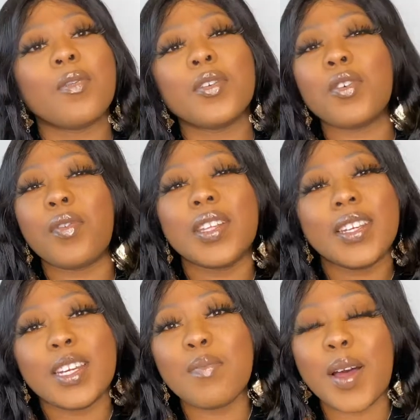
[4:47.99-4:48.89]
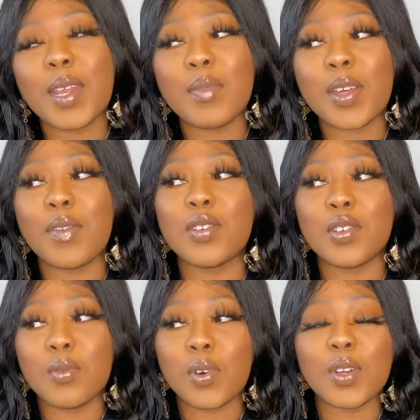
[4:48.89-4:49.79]
You don't really need a band, but if you
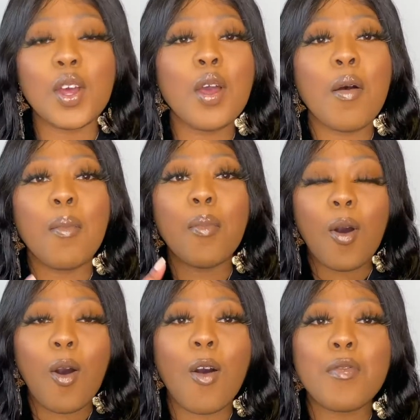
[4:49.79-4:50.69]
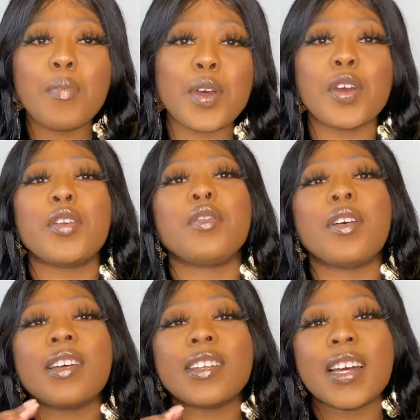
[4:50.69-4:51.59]
do want more of a burn
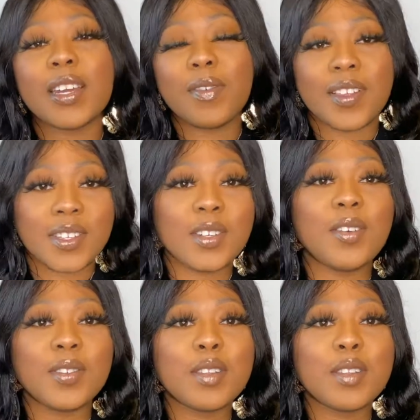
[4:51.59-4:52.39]
I advise you to use the